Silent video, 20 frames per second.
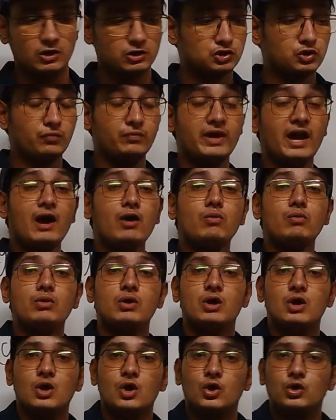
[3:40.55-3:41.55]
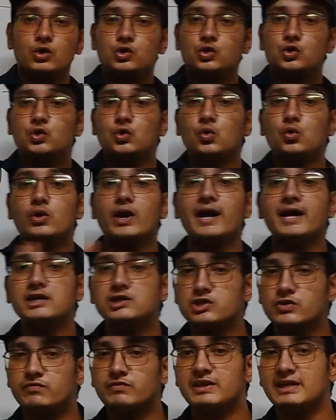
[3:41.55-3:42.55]
So we have two
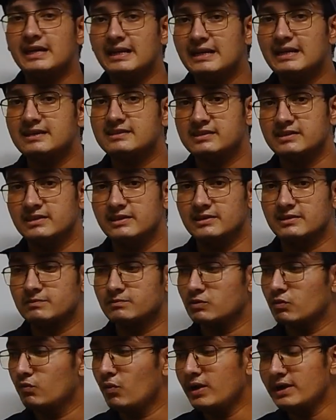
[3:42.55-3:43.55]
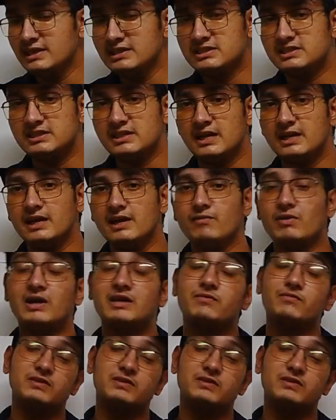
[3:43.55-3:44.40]
kinds of DNA here. One is DNA,